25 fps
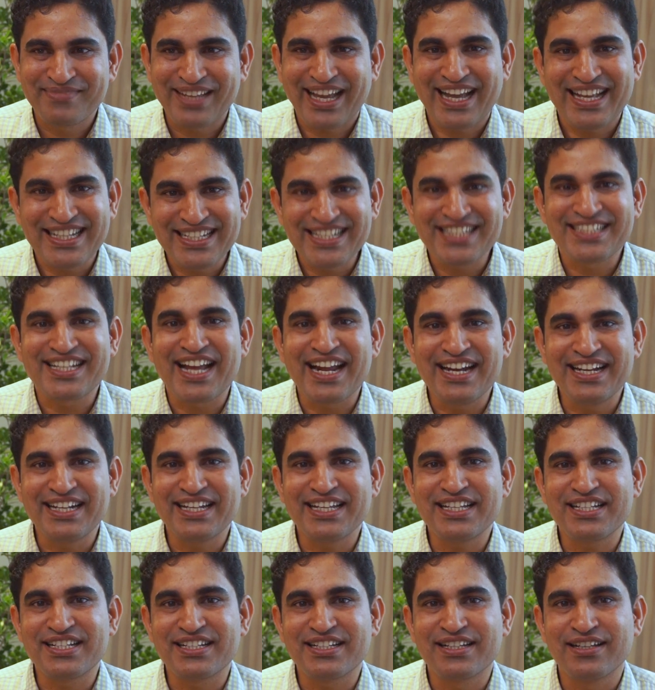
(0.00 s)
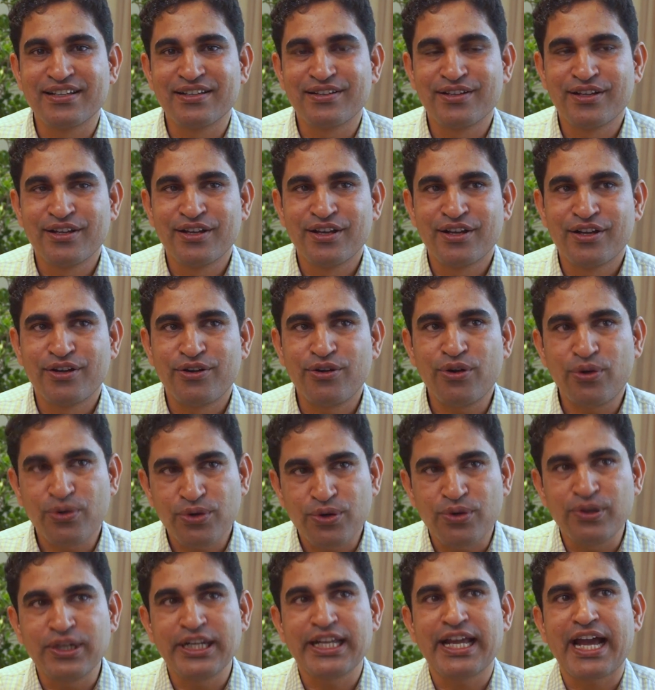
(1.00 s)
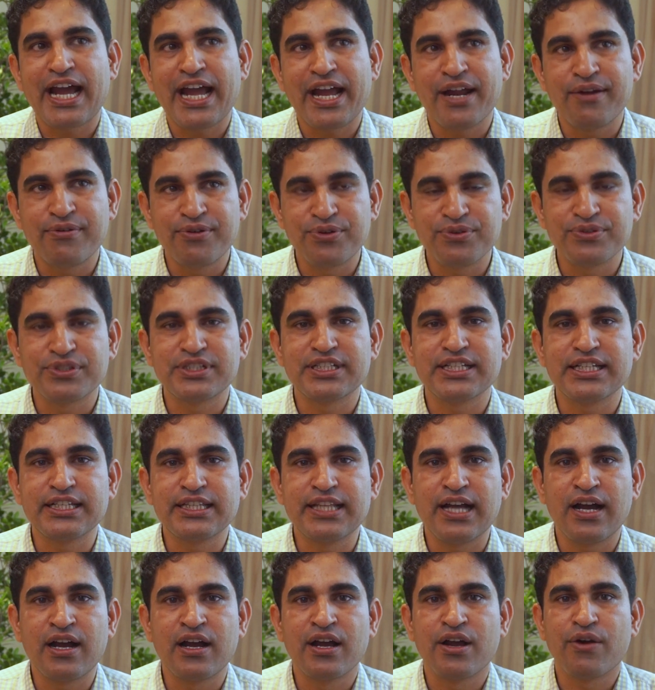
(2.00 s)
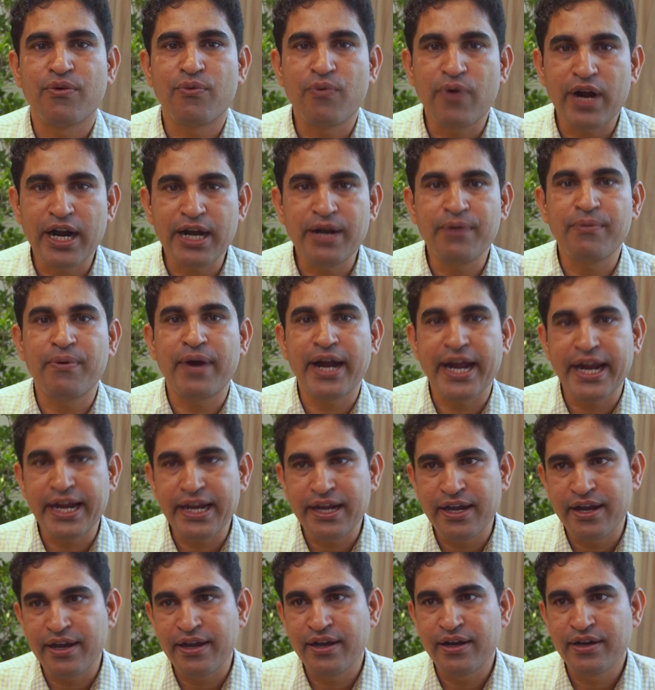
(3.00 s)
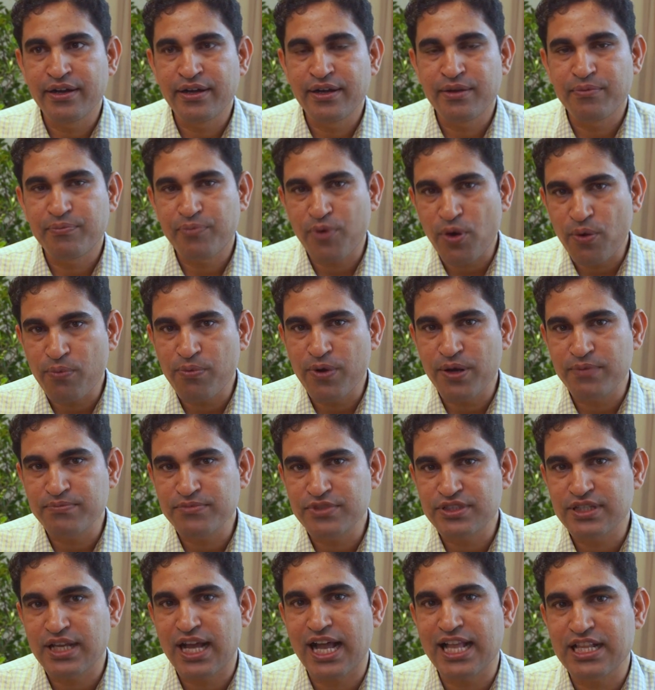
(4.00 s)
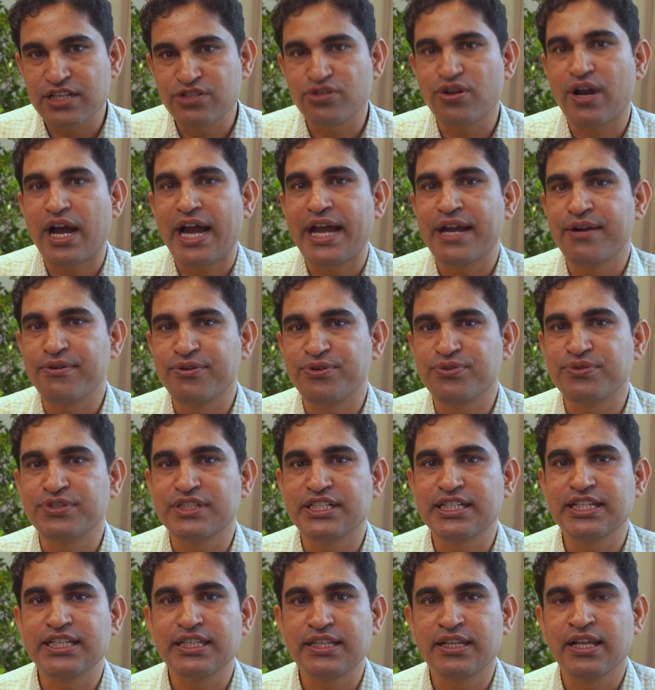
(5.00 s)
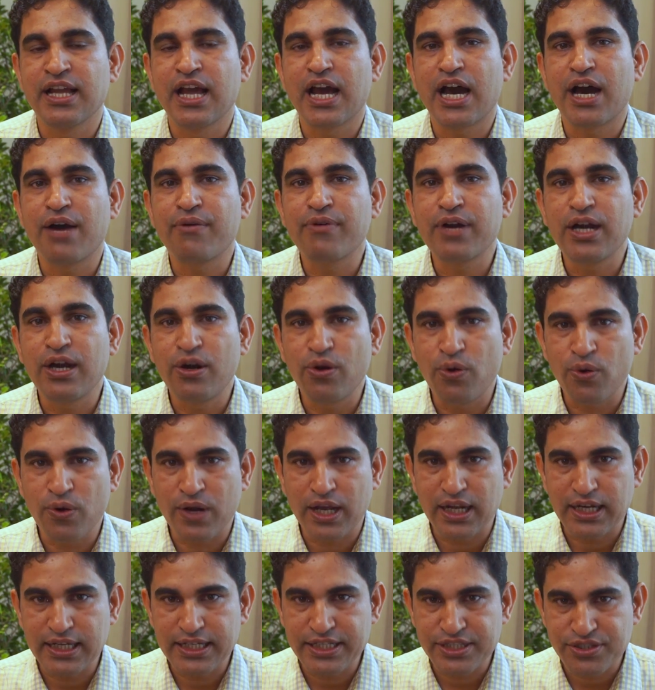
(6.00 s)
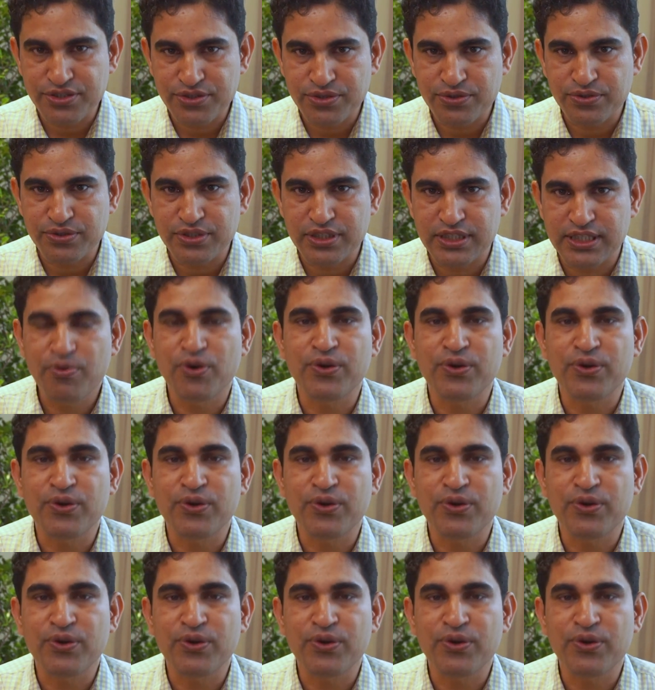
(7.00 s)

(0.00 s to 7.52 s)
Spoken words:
As a scientist, not only I have to see the worldwide problems, also I have to see our local issues.